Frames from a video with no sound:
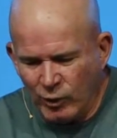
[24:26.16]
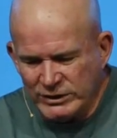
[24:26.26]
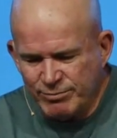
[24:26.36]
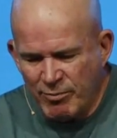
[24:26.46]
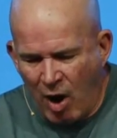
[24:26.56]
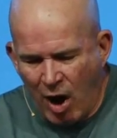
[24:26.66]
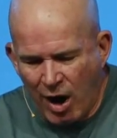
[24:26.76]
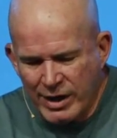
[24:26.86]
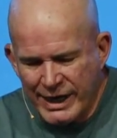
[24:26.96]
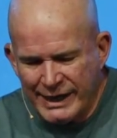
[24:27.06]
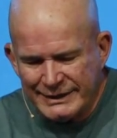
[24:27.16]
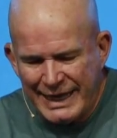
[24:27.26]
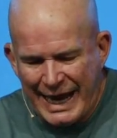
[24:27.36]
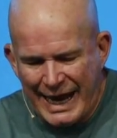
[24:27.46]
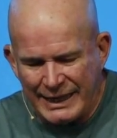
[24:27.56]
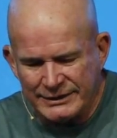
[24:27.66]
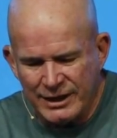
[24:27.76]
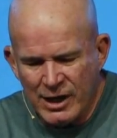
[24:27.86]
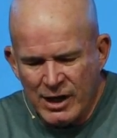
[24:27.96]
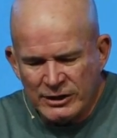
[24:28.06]
was marred in his hands,
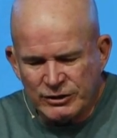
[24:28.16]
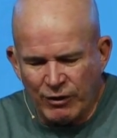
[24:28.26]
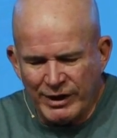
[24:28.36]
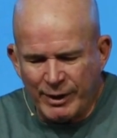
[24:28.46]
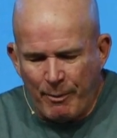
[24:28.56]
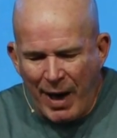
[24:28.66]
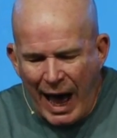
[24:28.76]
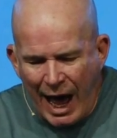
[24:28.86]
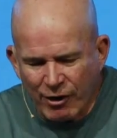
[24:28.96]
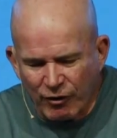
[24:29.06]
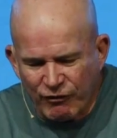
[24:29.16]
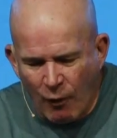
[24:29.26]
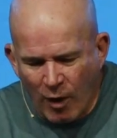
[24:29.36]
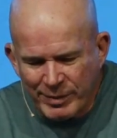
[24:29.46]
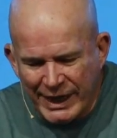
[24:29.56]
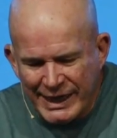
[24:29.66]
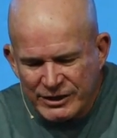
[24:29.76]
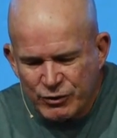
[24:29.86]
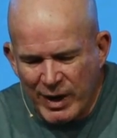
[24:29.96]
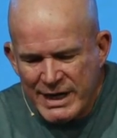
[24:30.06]
so that the potter formed it
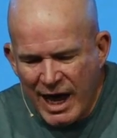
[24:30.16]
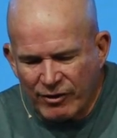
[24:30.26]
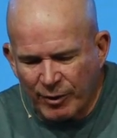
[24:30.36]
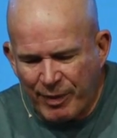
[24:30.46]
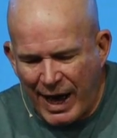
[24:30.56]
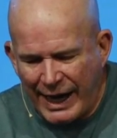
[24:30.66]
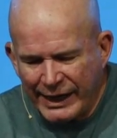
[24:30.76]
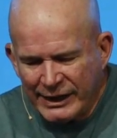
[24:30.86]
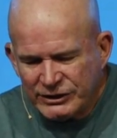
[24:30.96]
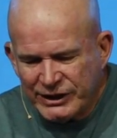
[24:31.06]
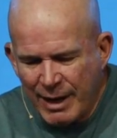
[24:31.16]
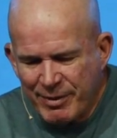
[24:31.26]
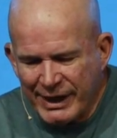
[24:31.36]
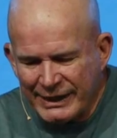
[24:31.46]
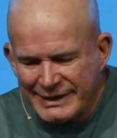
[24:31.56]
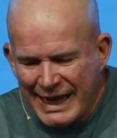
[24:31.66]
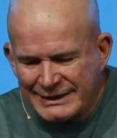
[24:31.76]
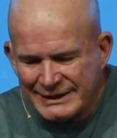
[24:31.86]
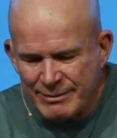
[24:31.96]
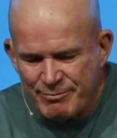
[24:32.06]
into another pot, shaping it
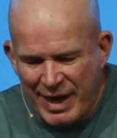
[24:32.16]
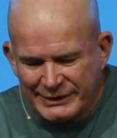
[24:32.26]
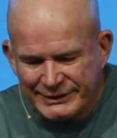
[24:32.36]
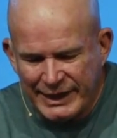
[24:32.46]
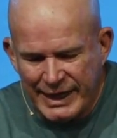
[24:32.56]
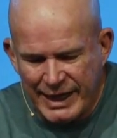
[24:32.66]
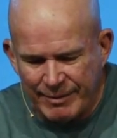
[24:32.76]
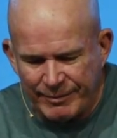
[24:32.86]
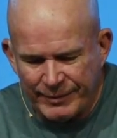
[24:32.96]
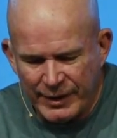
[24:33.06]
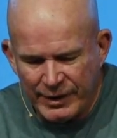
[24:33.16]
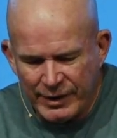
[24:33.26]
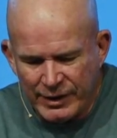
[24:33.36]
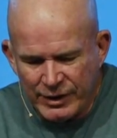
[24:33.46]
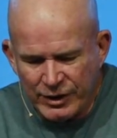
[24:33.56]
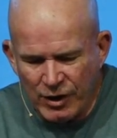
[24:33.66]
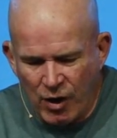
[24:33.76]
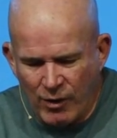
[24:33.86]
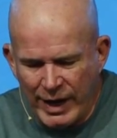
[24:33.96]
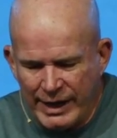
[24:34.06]
as seemed best to him. You
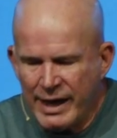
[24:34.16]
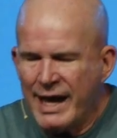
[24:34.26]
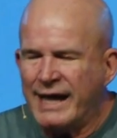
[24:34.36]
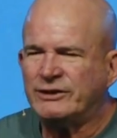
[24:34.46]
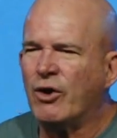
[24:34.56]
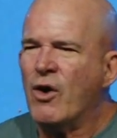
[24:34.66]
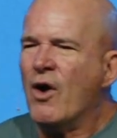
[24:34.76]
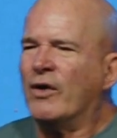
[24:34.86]
know? And so